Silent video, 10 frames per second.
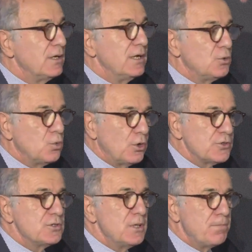It
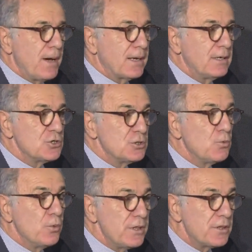was the
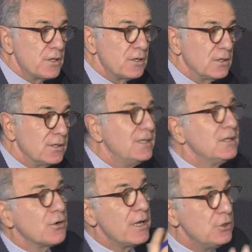partnership with the
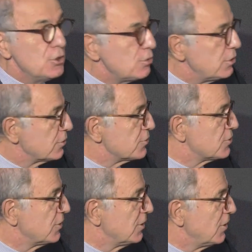trade
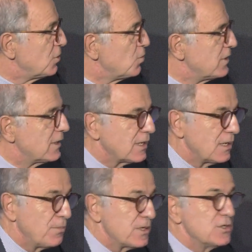unions, not with other
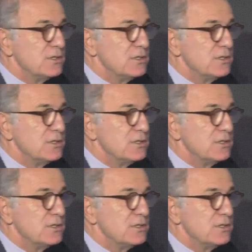companies.